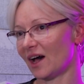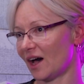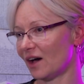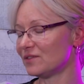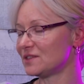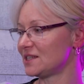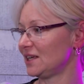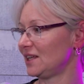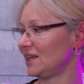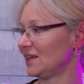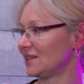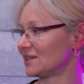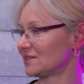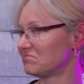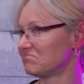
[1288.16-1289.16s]
I've seen
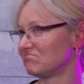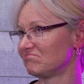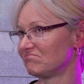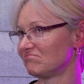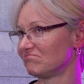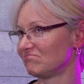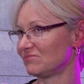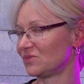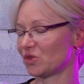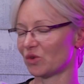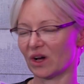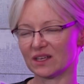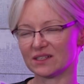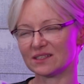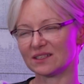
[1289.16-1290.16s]
it
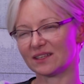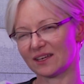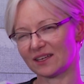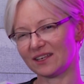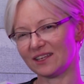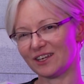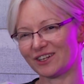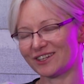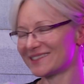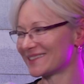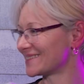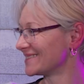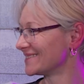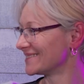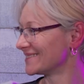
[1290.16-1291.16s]
twice in 10
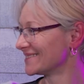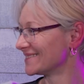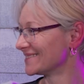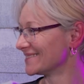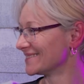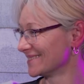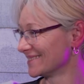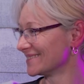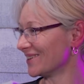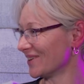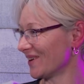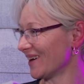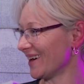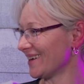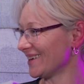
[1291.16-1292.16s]
years.
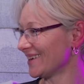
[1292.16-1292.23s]
Okay?